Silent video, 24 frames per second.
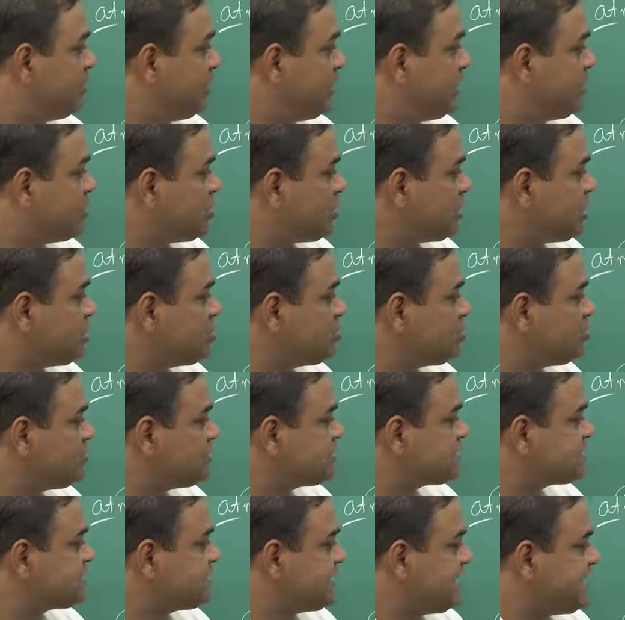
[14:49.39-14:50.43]
in order to
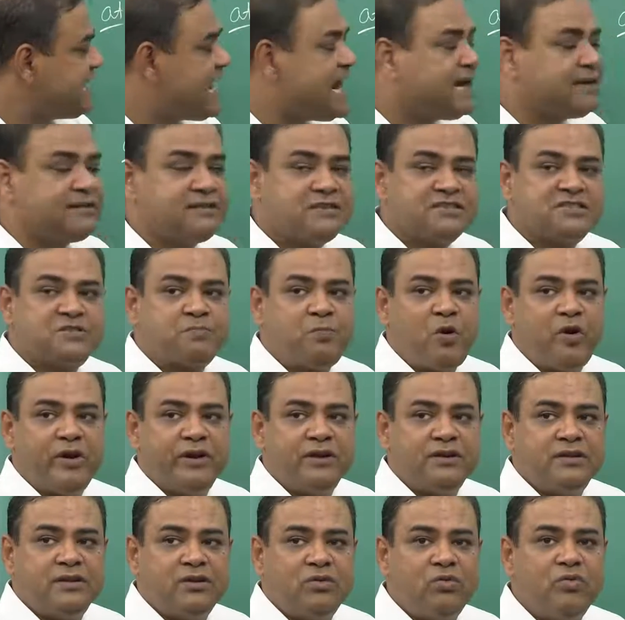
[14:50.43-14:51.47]
stay at this
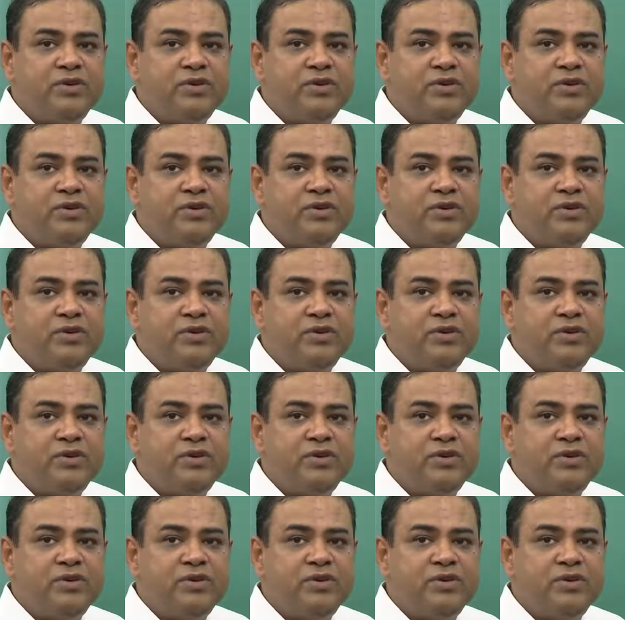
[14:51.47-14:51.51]
point,